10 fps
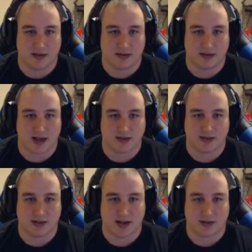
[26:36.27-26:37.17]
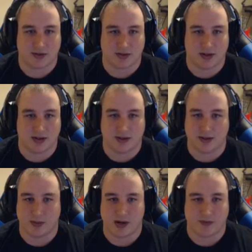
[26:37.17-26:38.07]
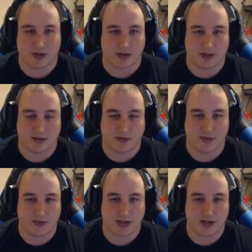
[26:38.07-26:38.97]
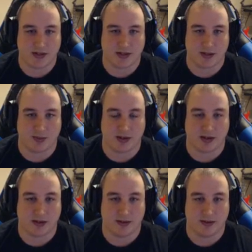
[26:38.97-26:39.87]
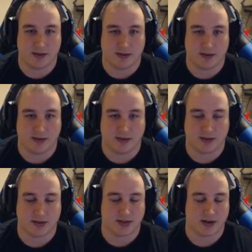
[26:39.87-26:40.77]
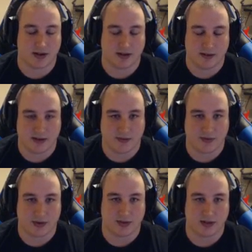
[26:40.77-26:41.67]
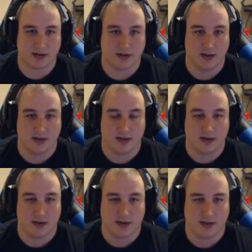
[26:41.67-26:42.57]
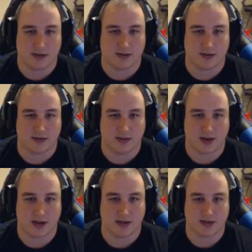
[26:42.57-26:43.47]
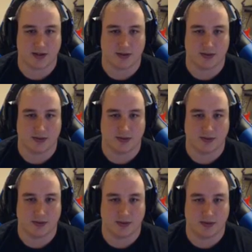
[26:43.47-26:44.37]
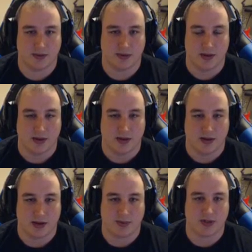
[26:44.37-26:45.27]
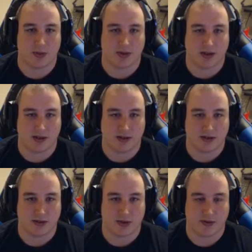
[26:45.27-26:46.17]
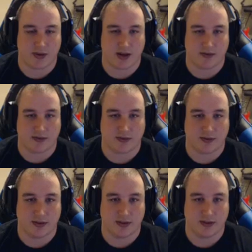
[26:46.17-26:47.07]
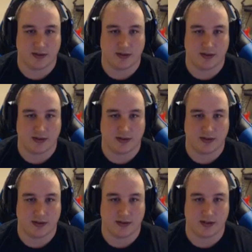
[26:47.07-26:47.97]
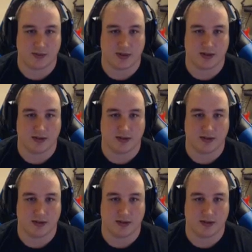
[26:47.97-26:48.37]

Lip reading: that's an extra, whatever, 15 DP. Or sorry, not 15. No, okay, so it'd be 25 DP.